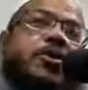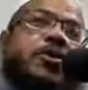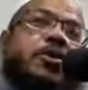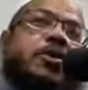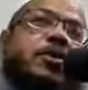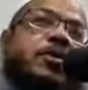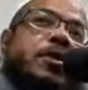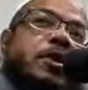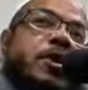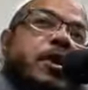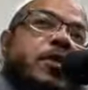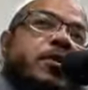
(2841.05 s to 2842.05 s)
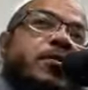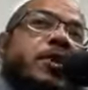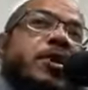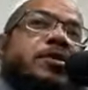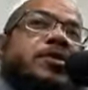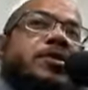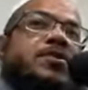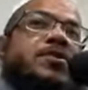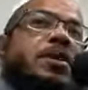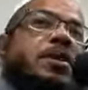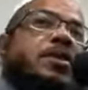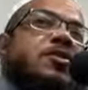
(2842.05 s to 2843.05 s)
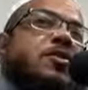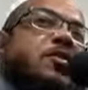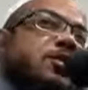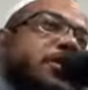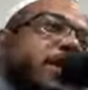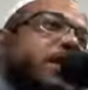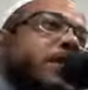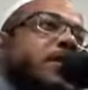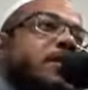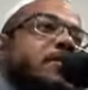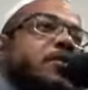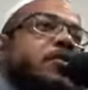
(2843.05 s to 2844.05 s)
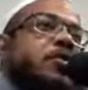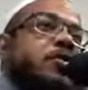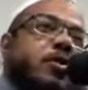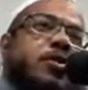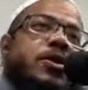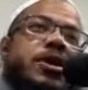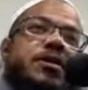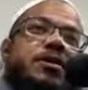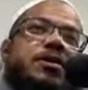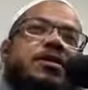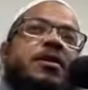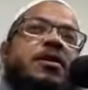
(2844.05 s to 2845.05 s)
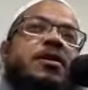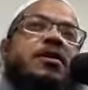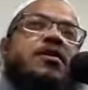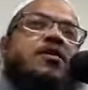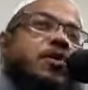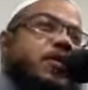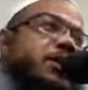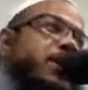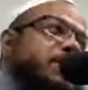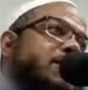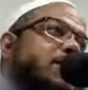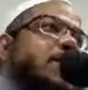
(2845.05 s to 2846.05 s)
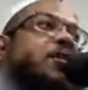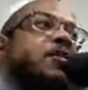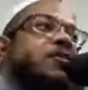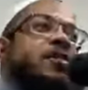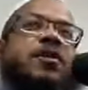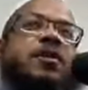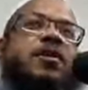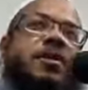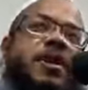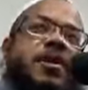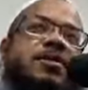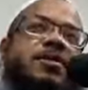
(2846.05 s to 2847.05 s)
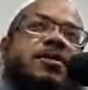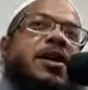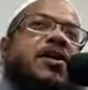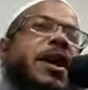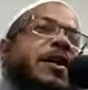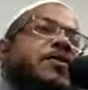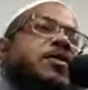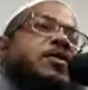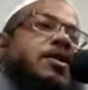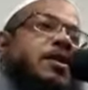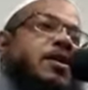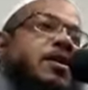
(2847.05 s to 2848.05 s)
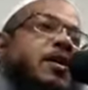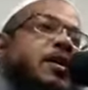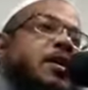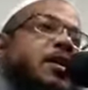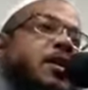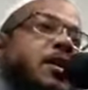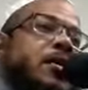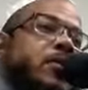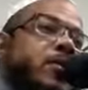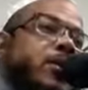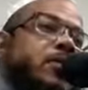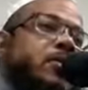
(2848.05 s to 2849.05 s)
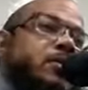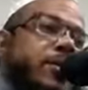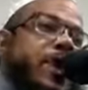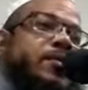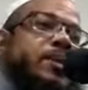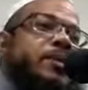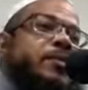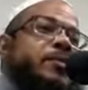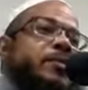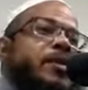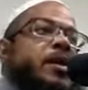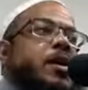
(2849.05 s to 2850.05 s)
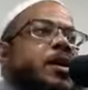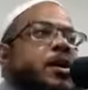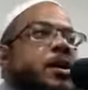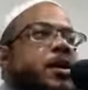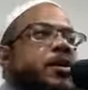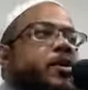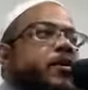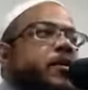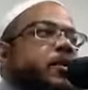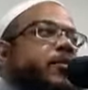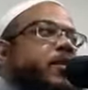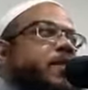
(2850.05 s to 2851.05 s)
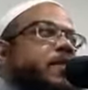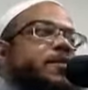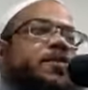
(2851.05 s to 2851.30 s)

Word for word: your then they are your relatives. So your second cousin, your third cousin, fourth cousin, all of them they're your cousins. Now, obviously, uh, within your family, uh, your if you have a